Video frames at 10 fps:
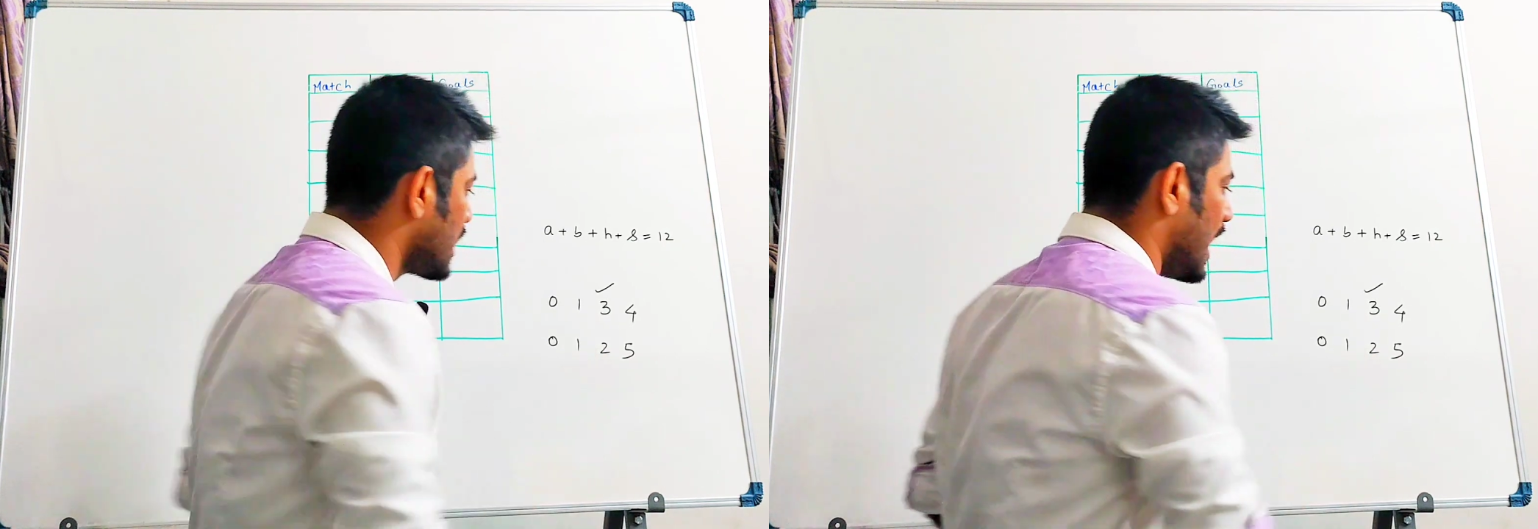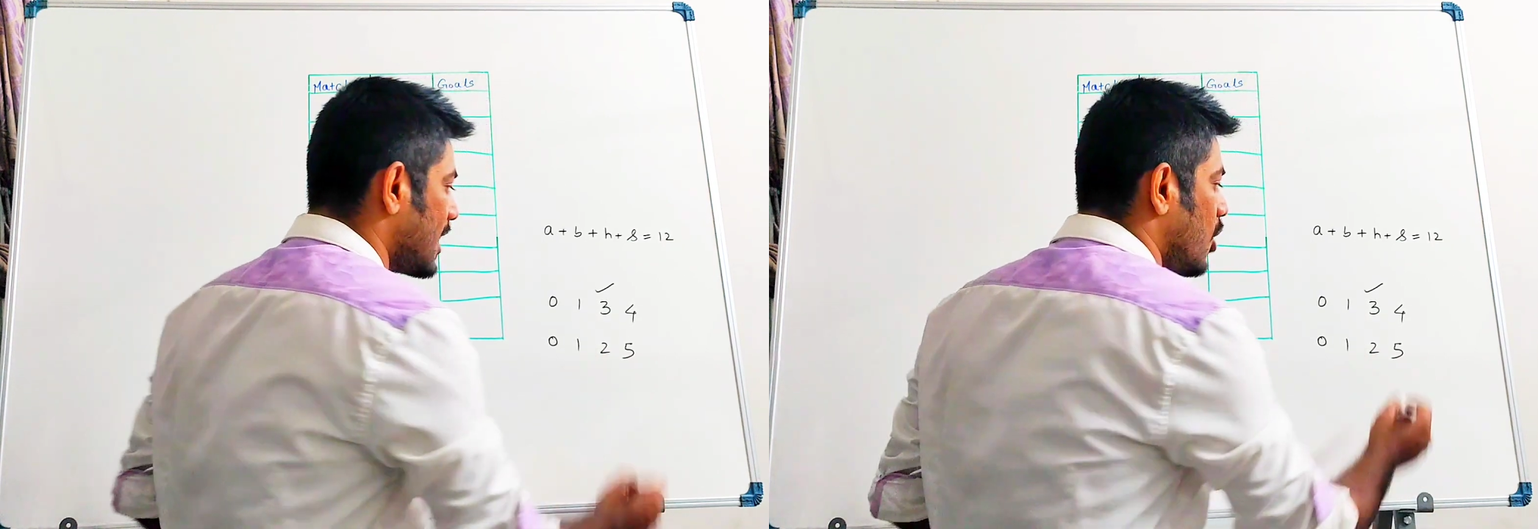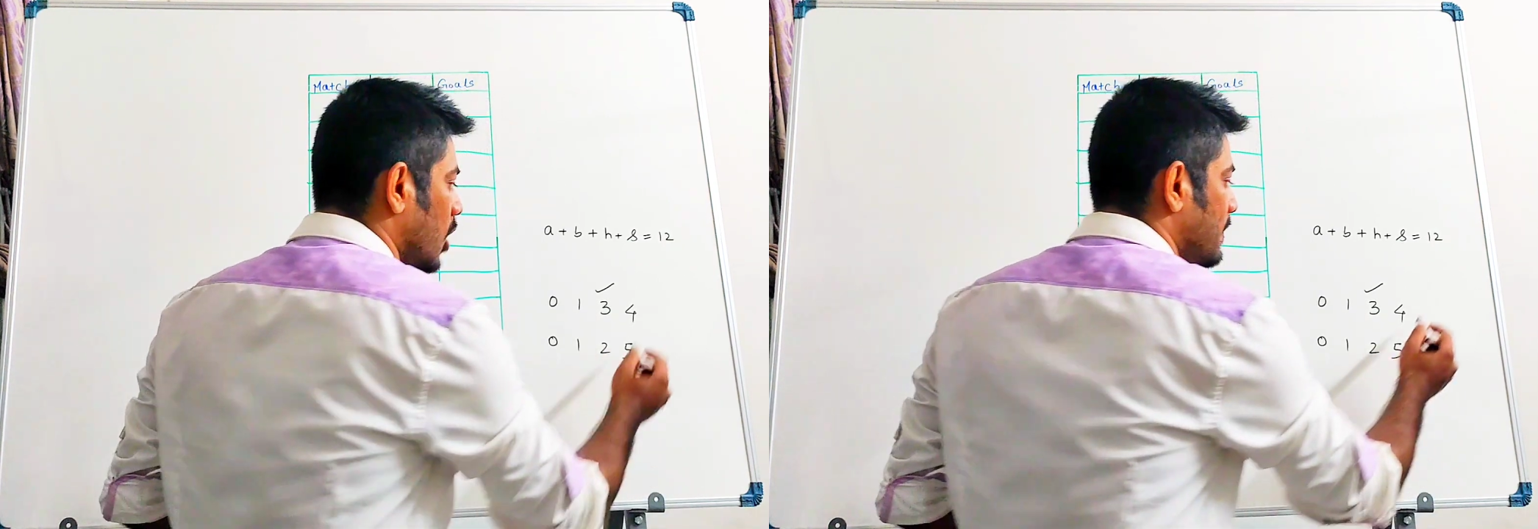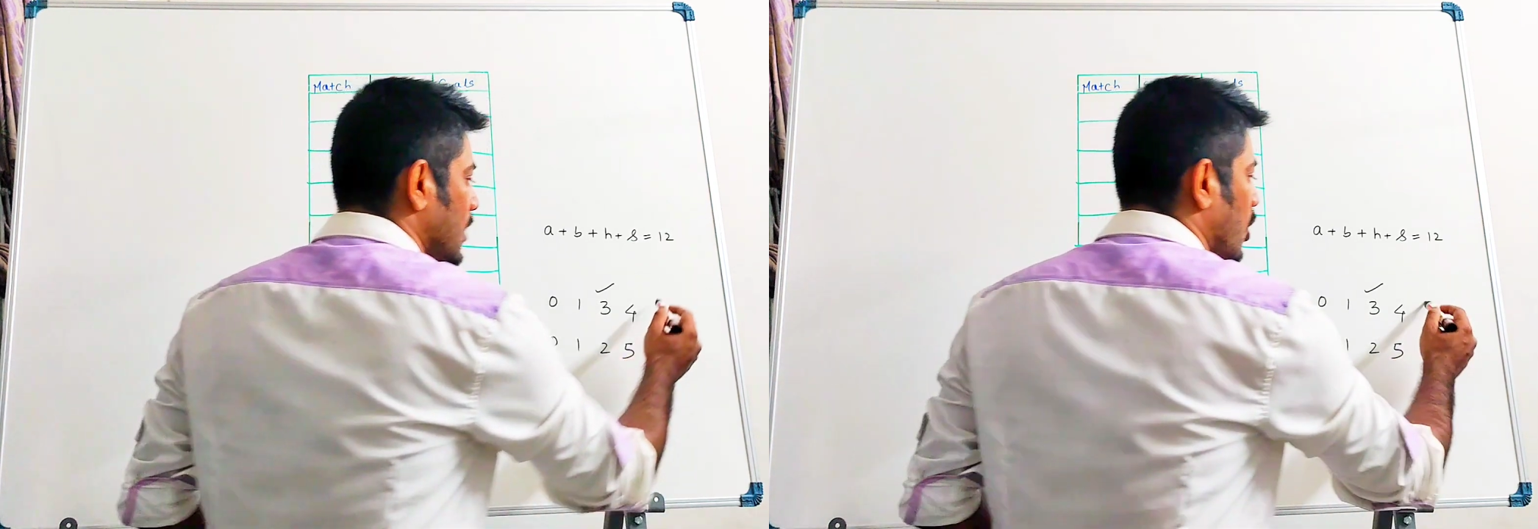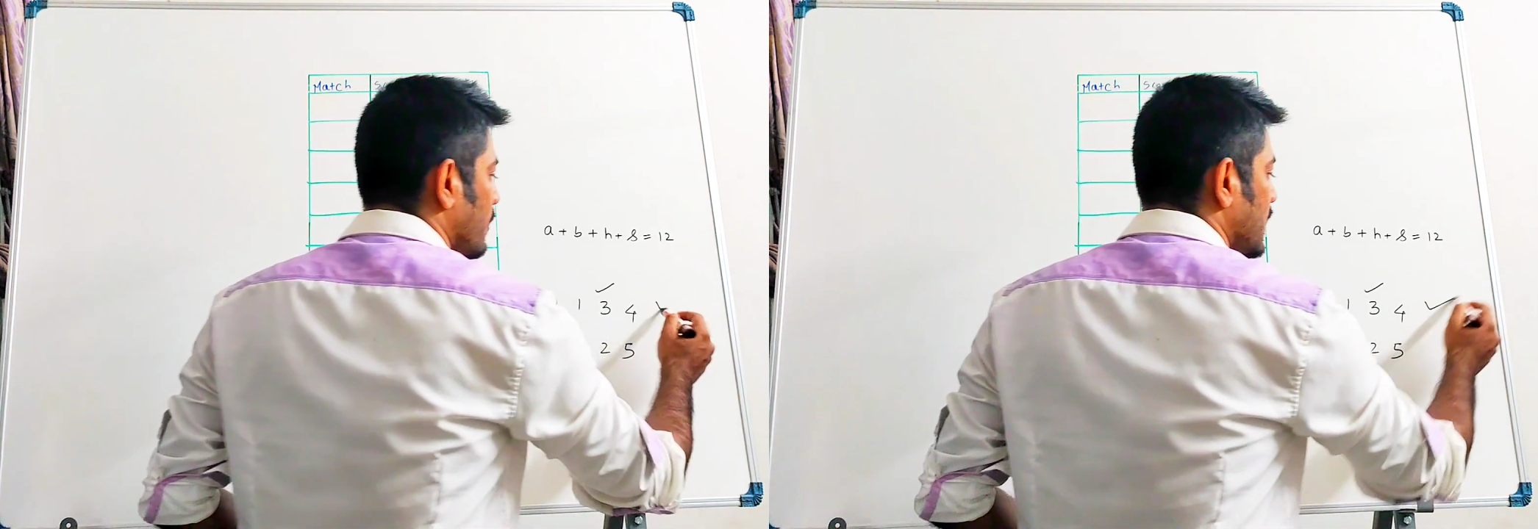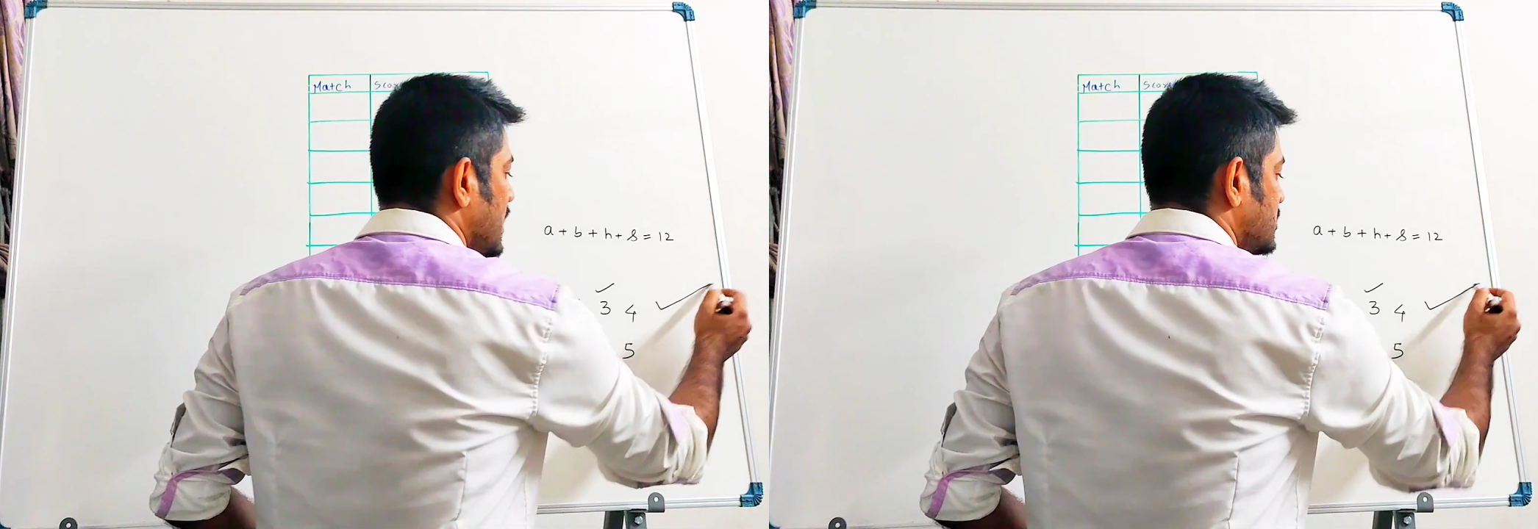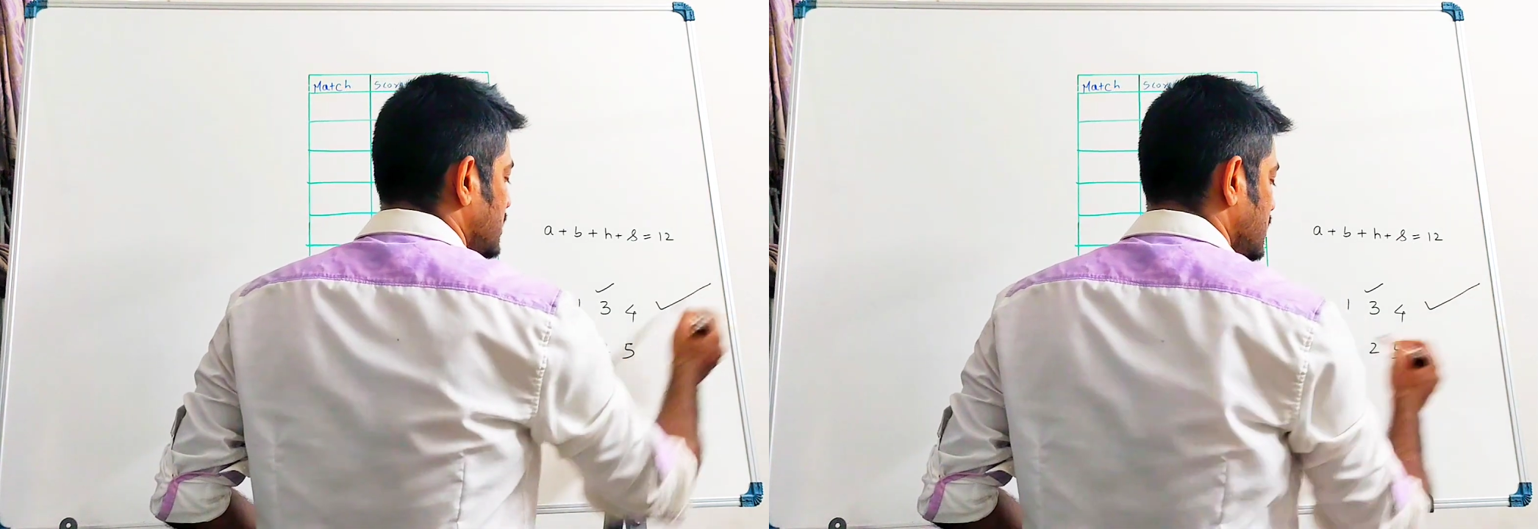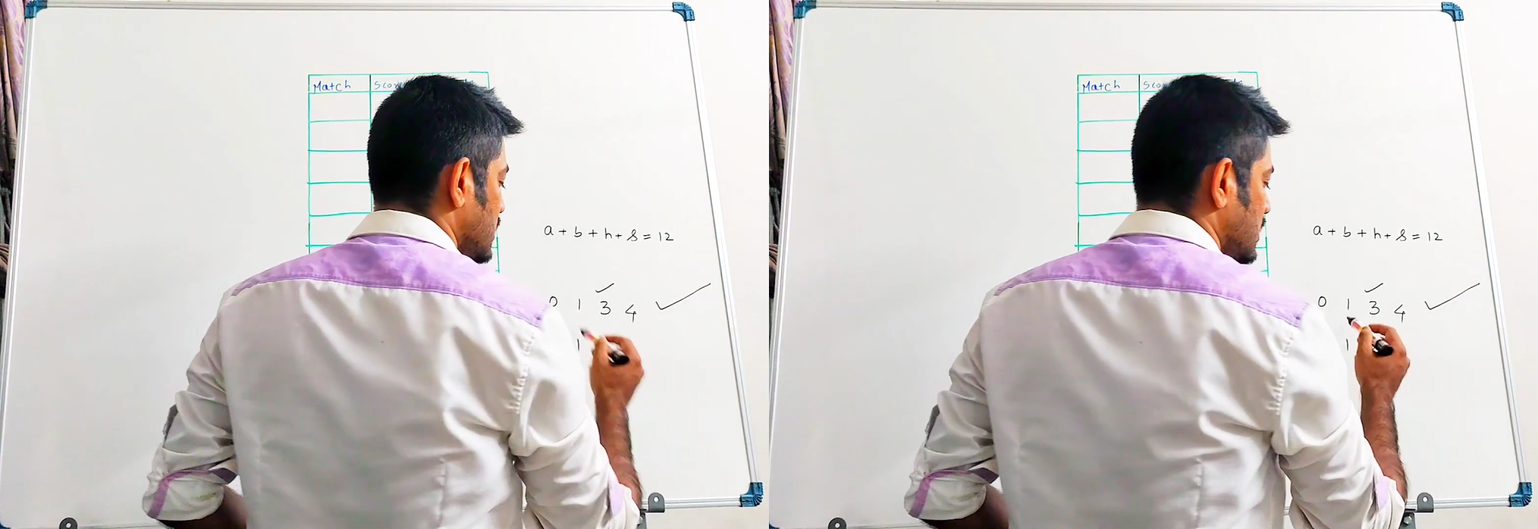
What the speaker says: I got my combination.